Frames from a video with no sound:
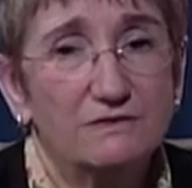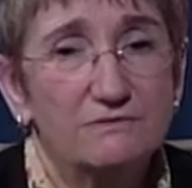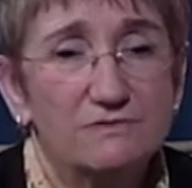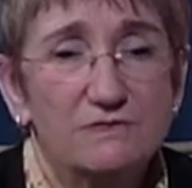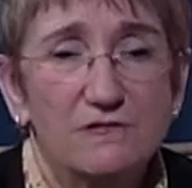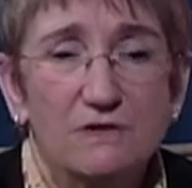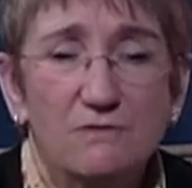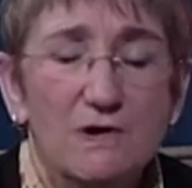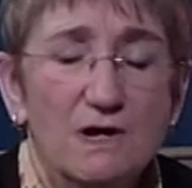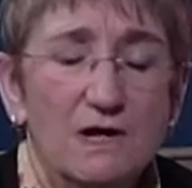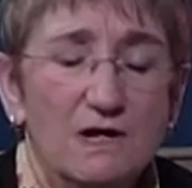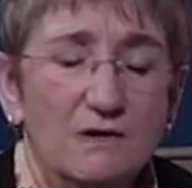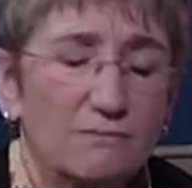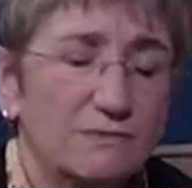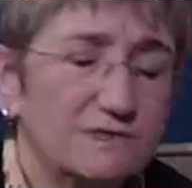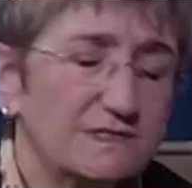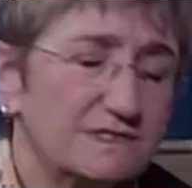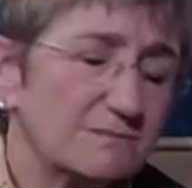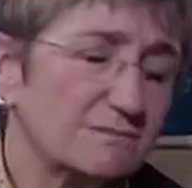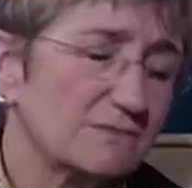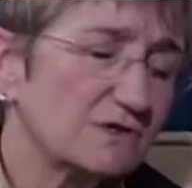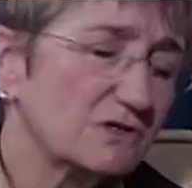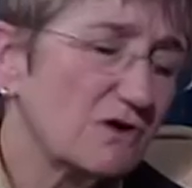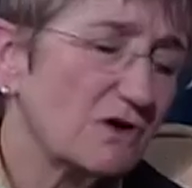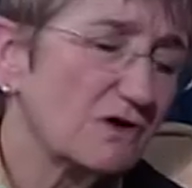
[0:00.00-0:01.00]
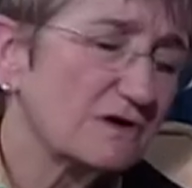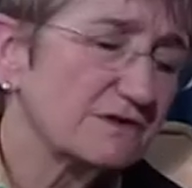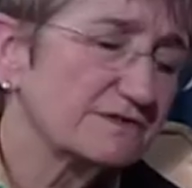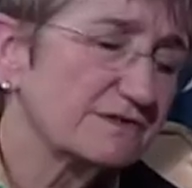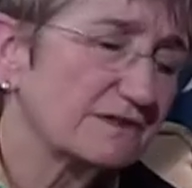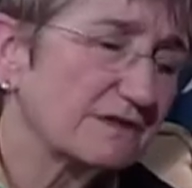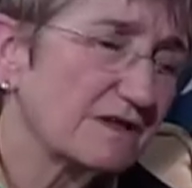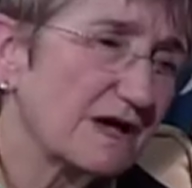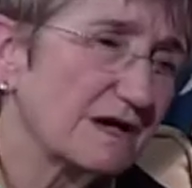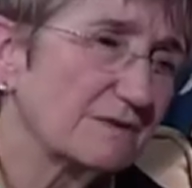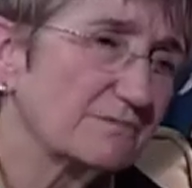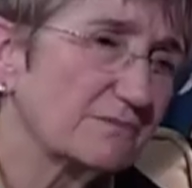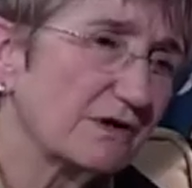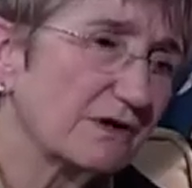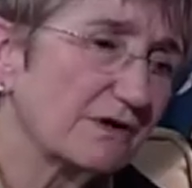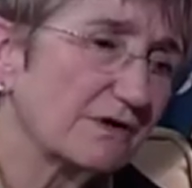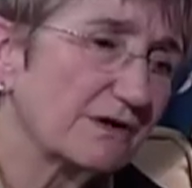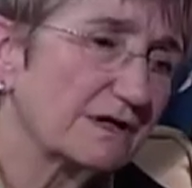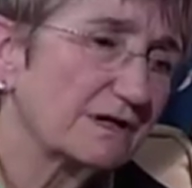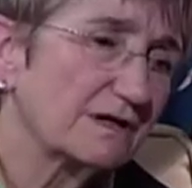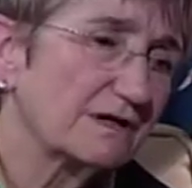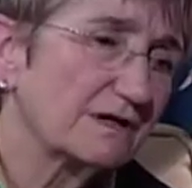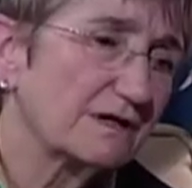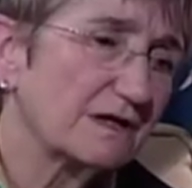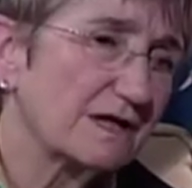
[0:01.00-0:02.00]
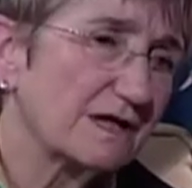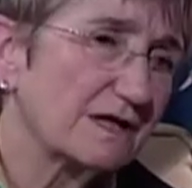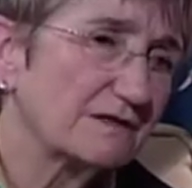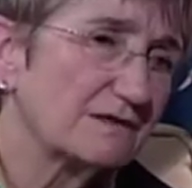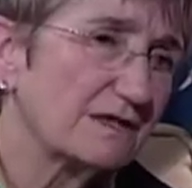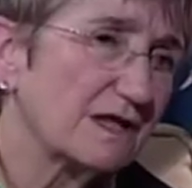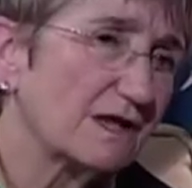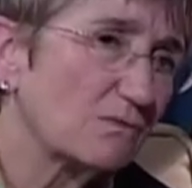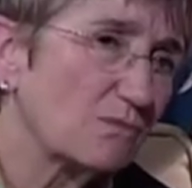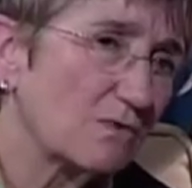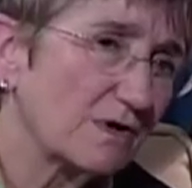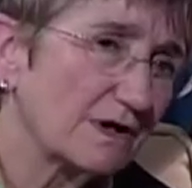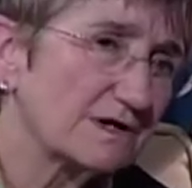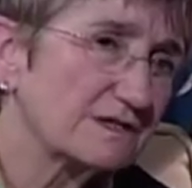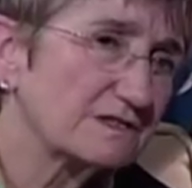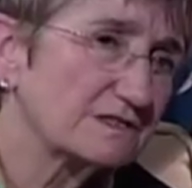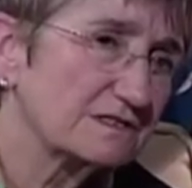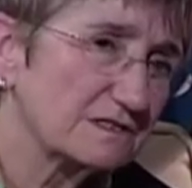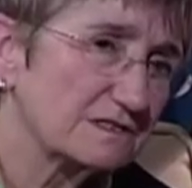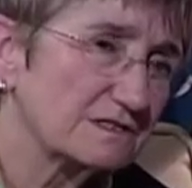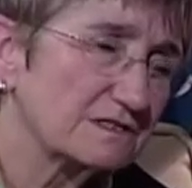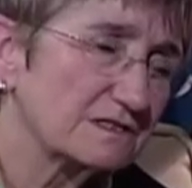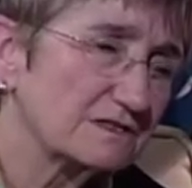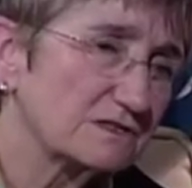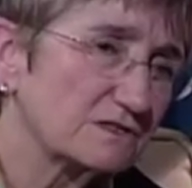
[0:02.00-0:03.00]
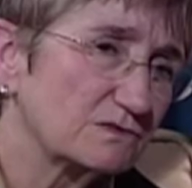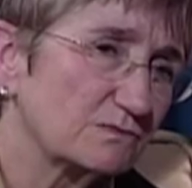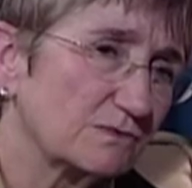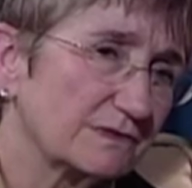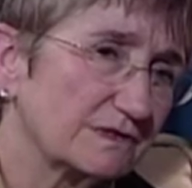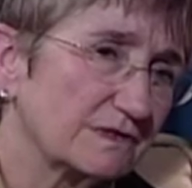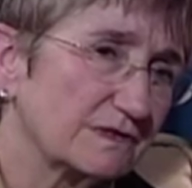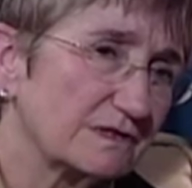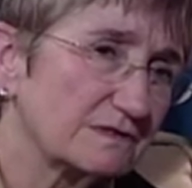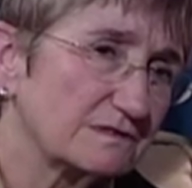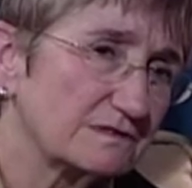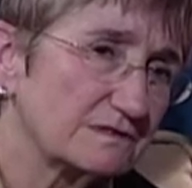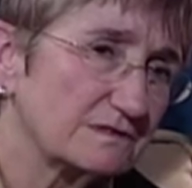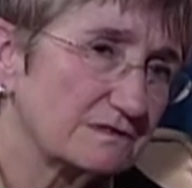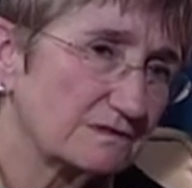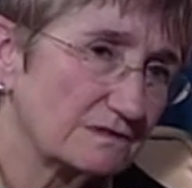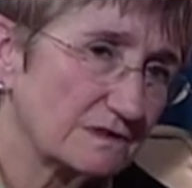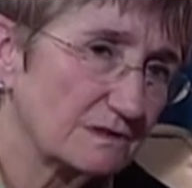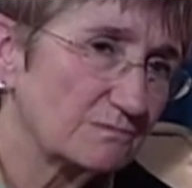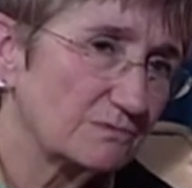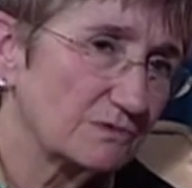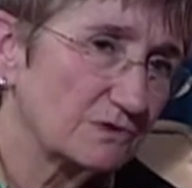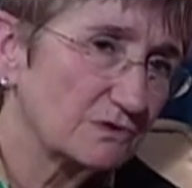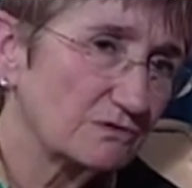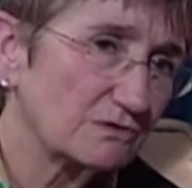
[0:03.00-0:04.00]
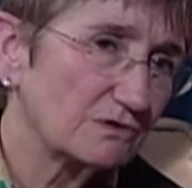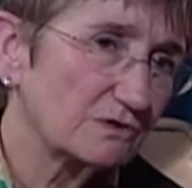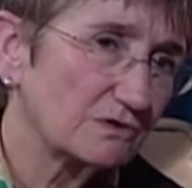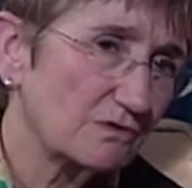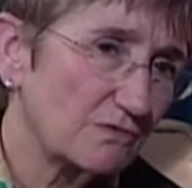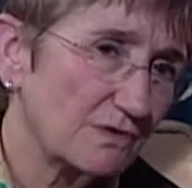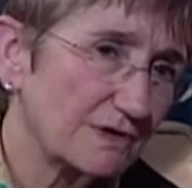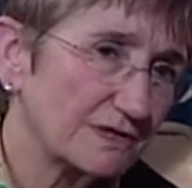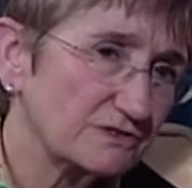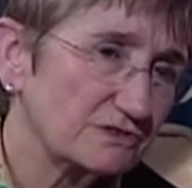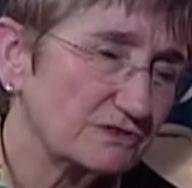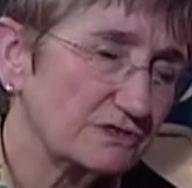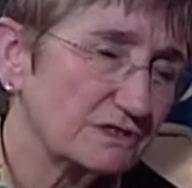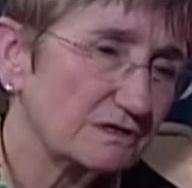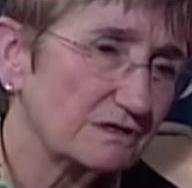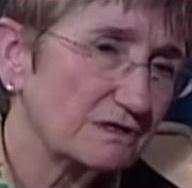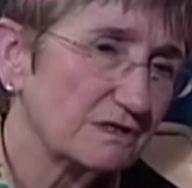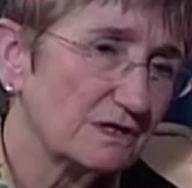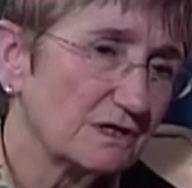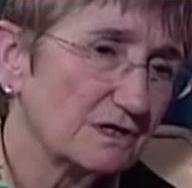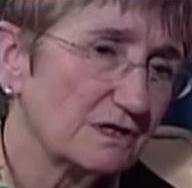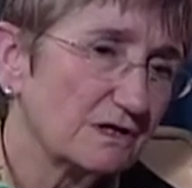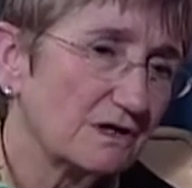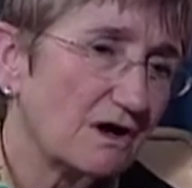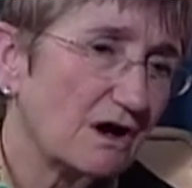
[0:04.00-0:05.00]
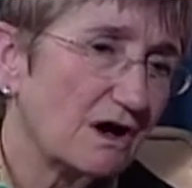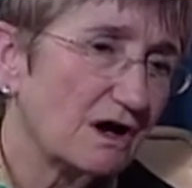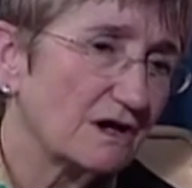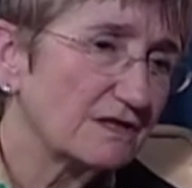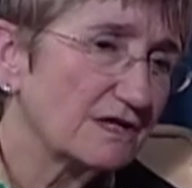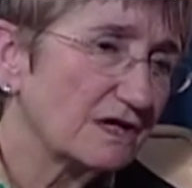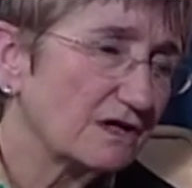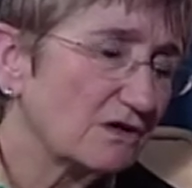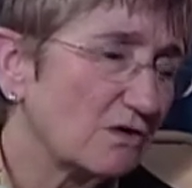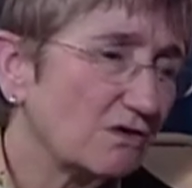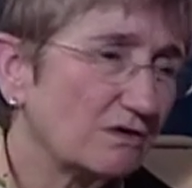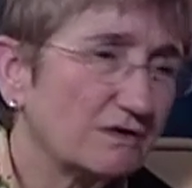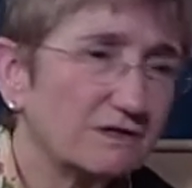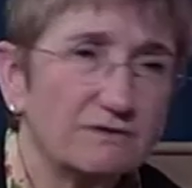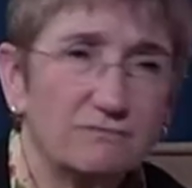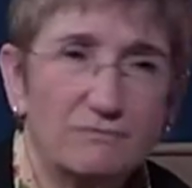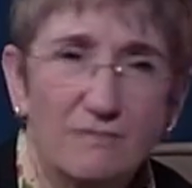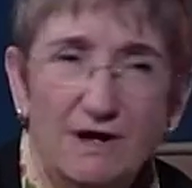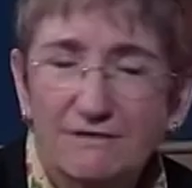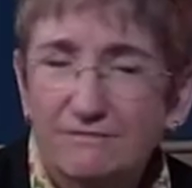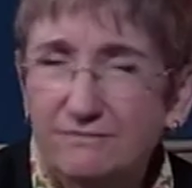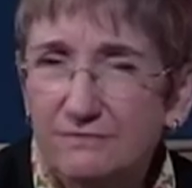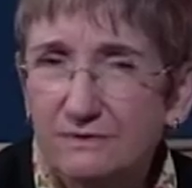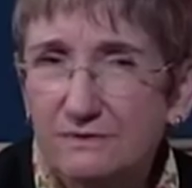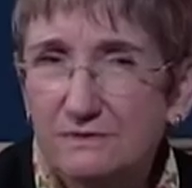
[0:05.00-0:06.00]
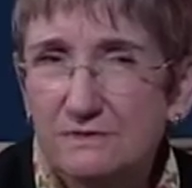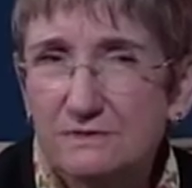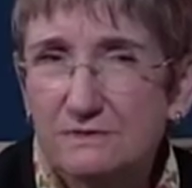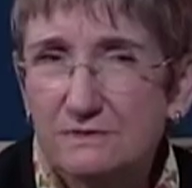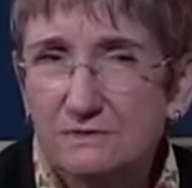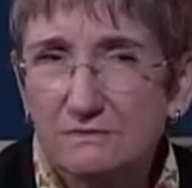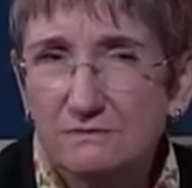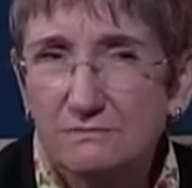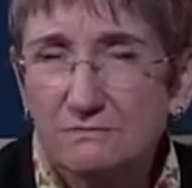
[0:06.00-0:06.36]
So when someone calls the library and they want assistance with this computer question, are they calling reference?